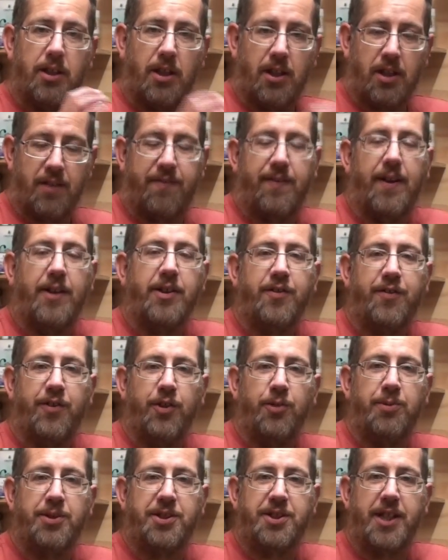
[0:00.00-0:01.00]
I found a
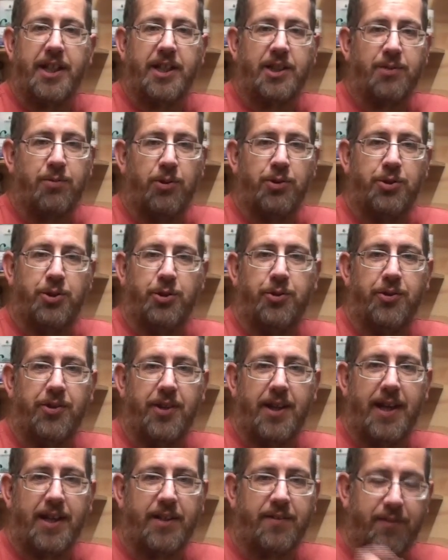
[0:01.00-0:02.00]
few mistakes while doing
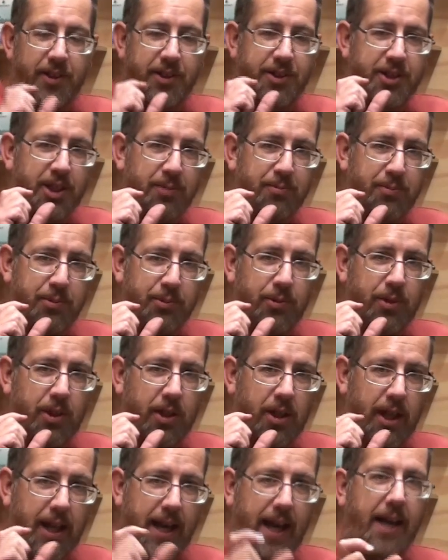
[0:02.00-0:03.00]
that. For example,
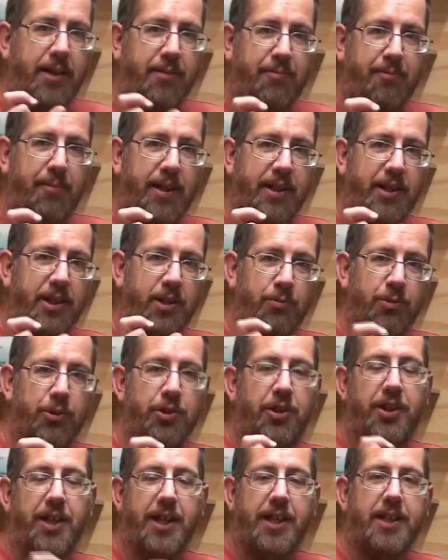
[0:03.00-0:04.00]
I hadn't made the wood
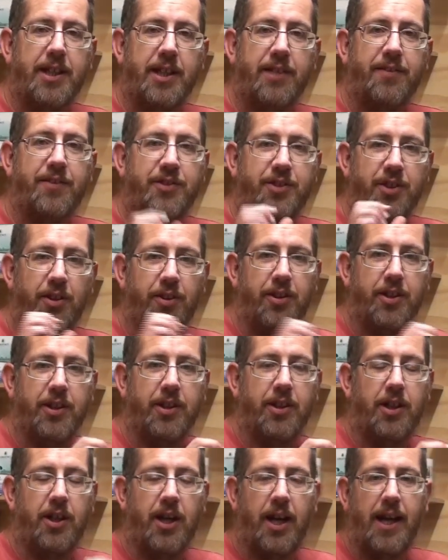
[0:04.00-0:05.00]
thick enough so that
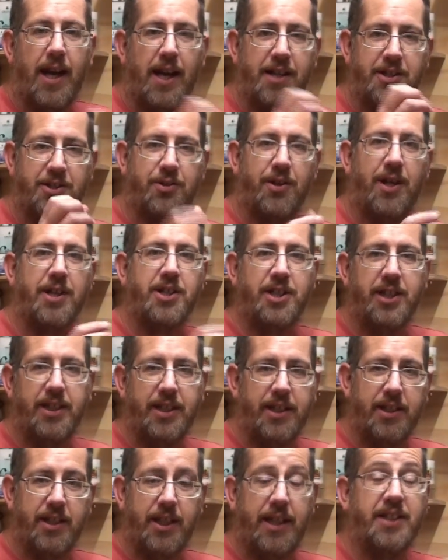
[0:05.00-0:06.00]
I had to
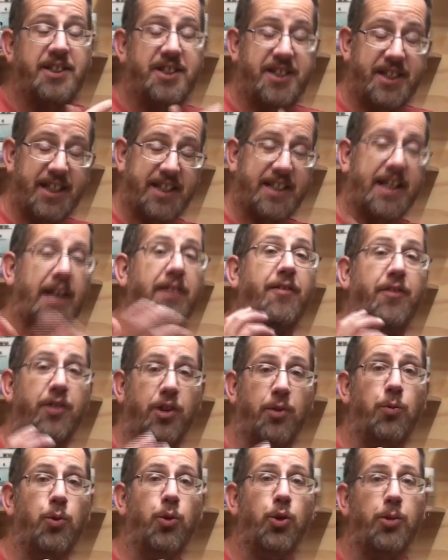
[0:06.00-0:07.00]
actually, it sticks out from the
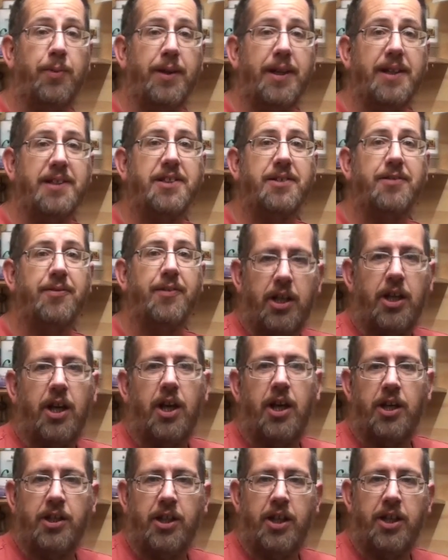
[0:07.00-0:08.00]
wall a bit.
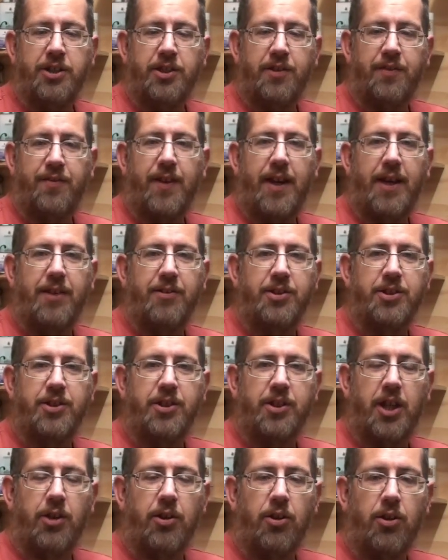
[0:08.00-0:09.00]
As I found as I'm
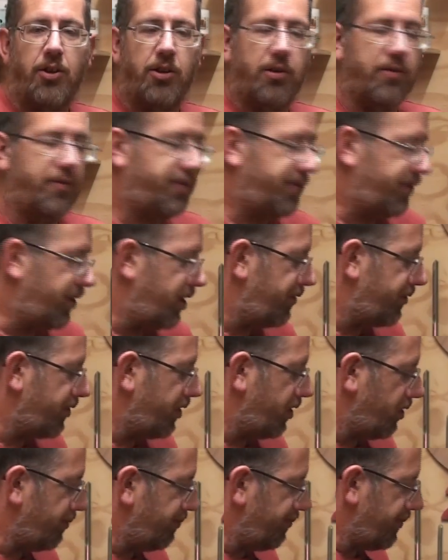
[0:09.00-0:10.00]
going along further
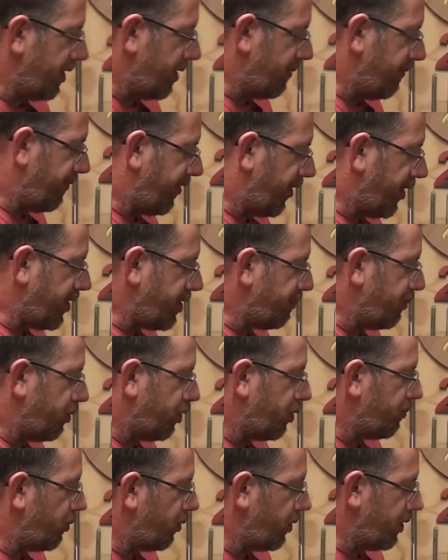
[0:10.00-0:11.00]
along, I'm finding more
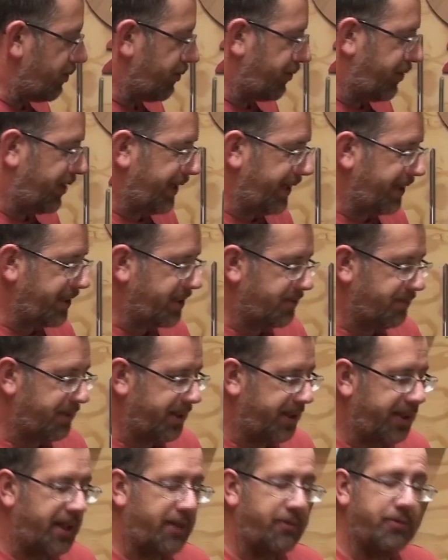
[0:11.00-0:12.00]
and more little things. I
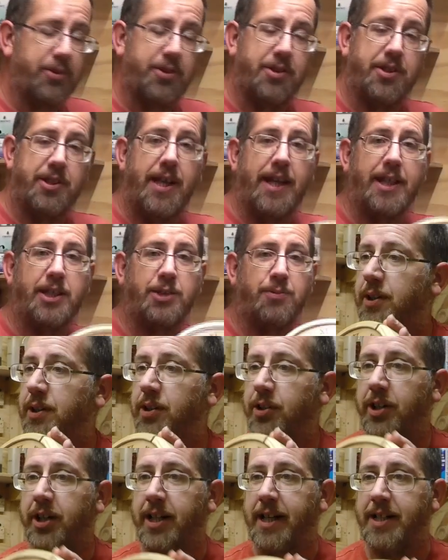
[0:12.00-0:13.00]
mean, that was the next
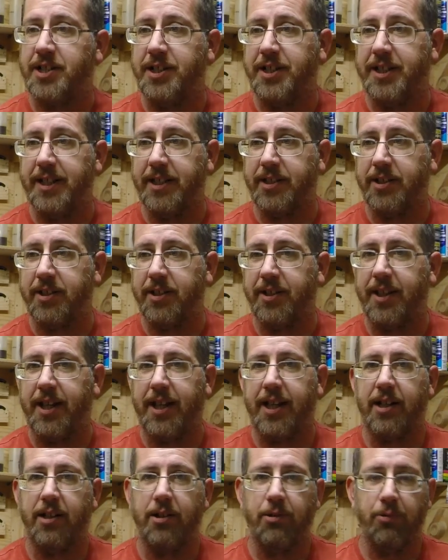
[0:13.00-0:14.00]
I actually did
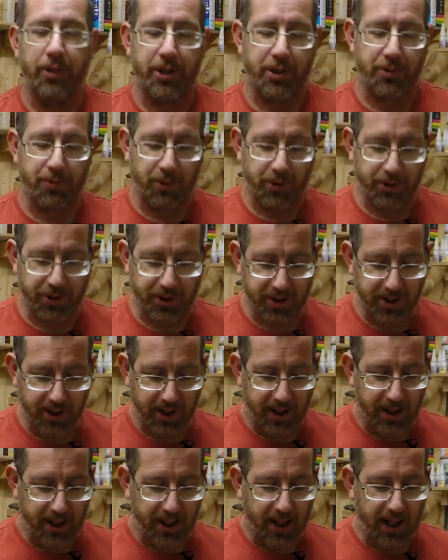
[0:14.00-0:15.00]
there, which was
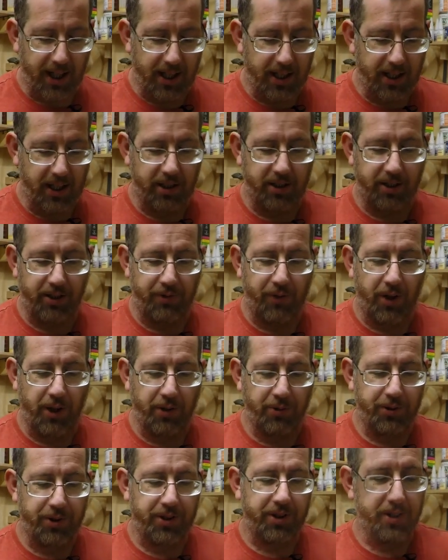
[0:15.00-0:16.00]
the rose.